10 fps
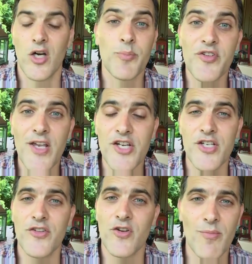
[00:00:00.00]

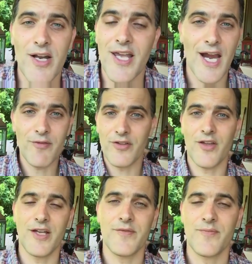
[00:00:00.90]
possessions, her money,
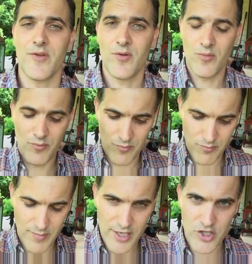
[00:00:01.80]
everything,
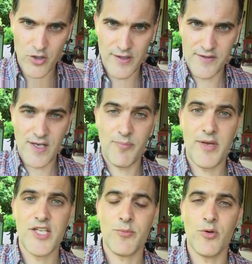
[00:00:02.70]
made a shirt that said
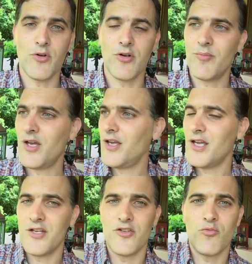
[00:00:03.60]
Peace Pilgrim,
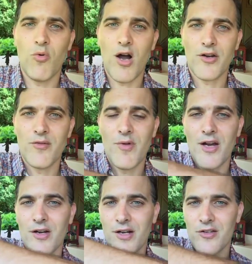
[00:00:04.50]
and just walked
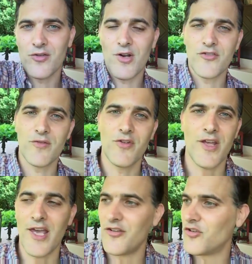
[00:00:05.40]
America the rest of her
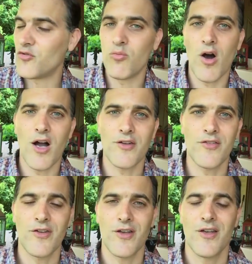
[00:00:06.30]
days, just walked,